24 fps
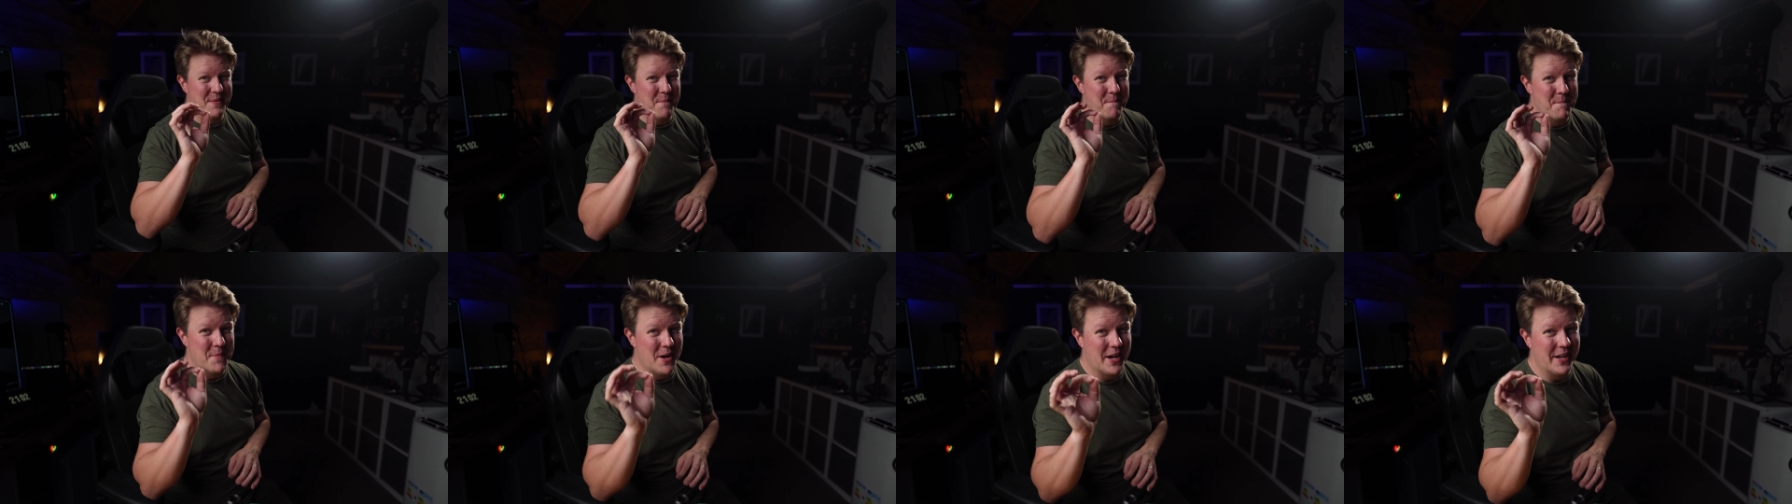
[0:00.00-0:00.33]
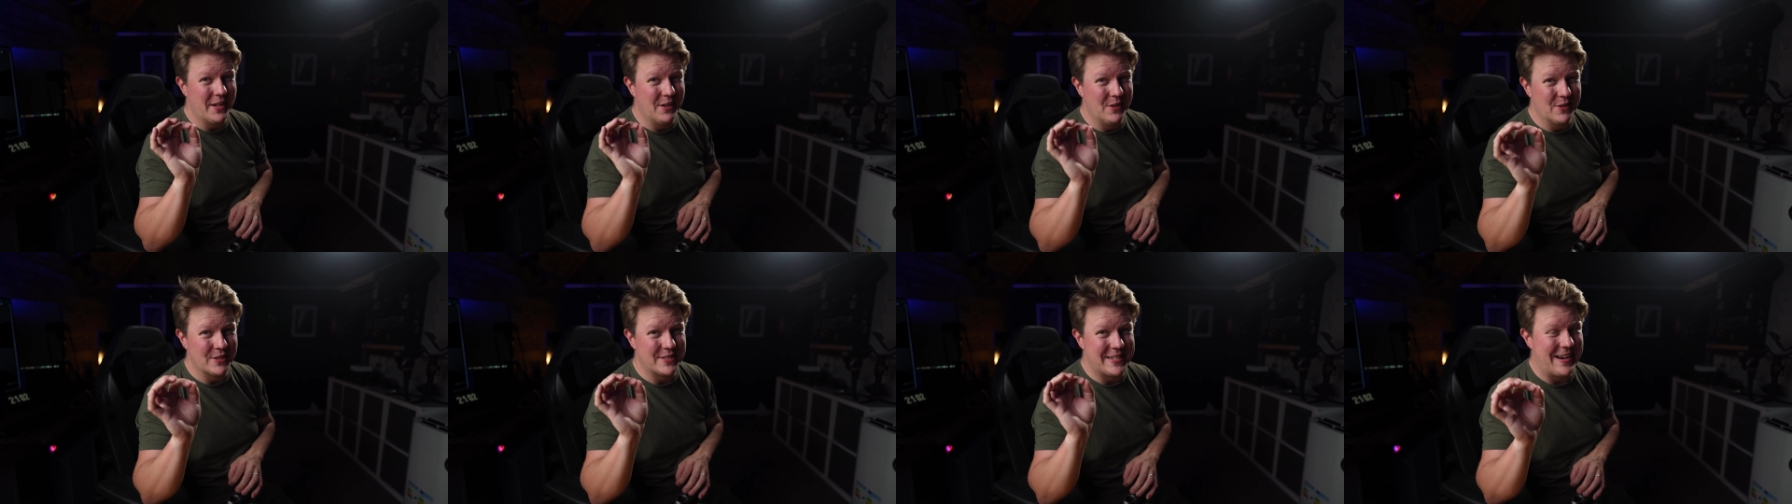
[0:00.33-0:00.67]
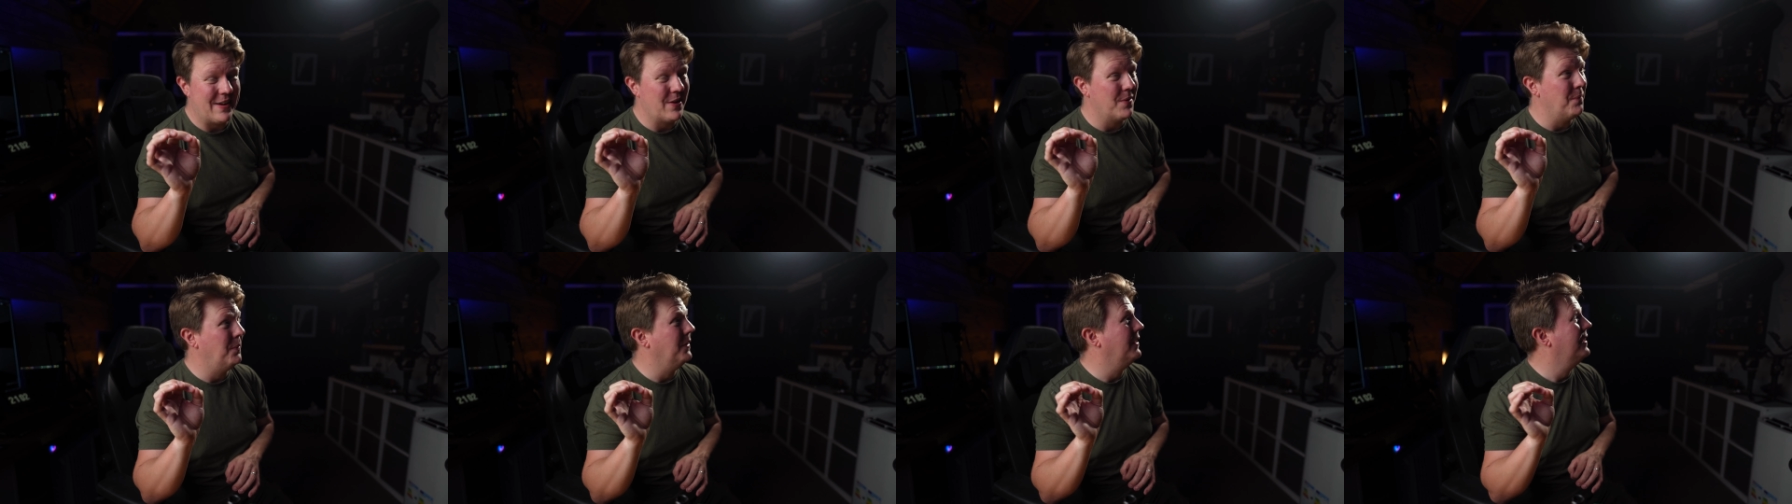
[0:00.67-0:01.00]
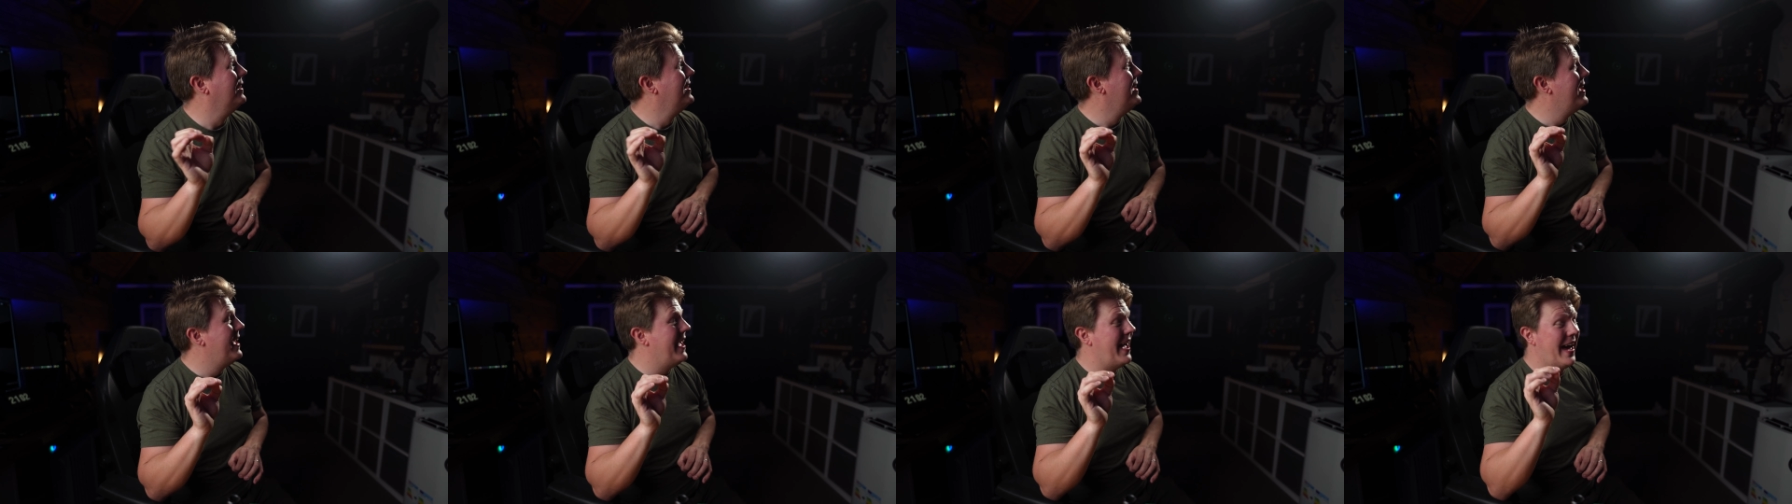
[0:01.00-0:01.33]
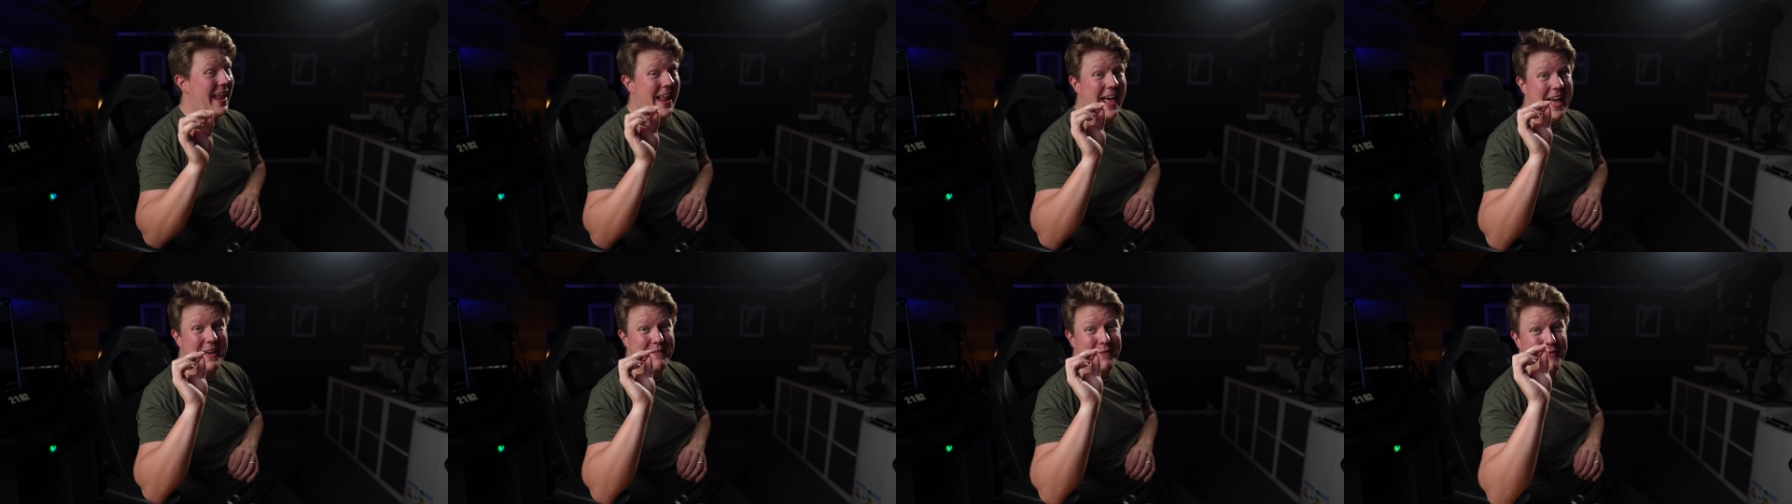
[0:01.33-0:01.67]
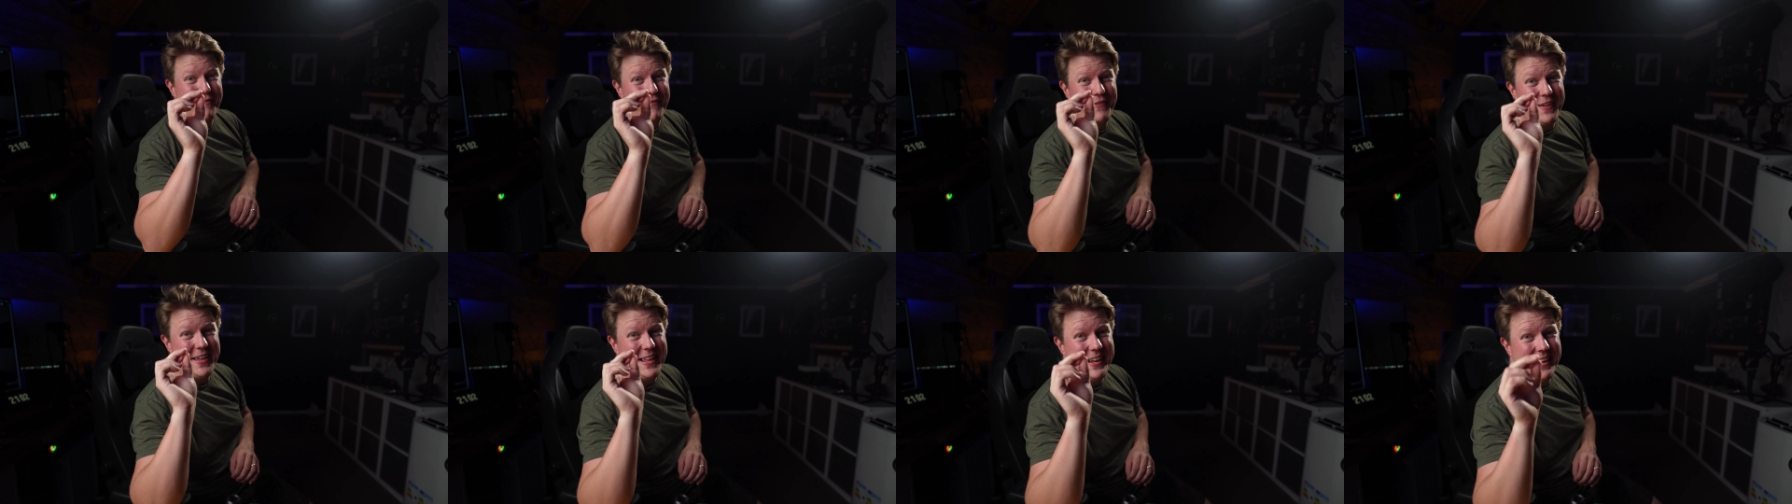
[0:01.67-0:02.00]
it might look terrible. And I have a
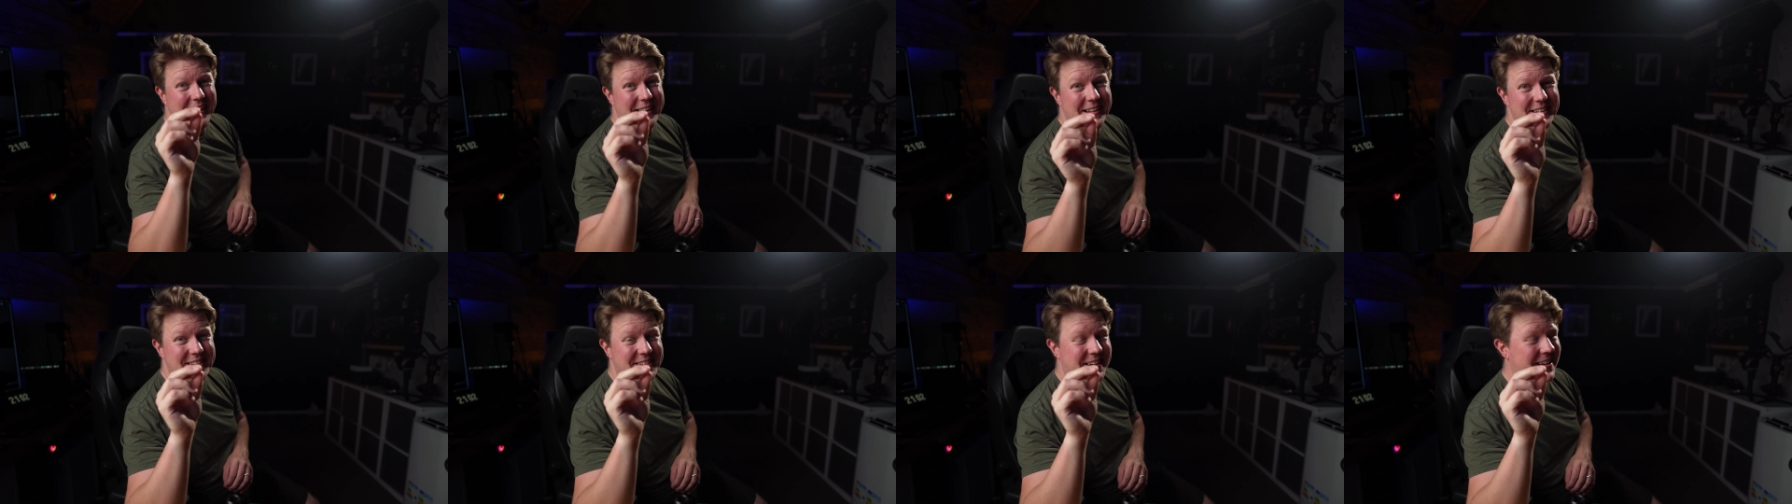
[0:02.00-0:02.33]
feeling it's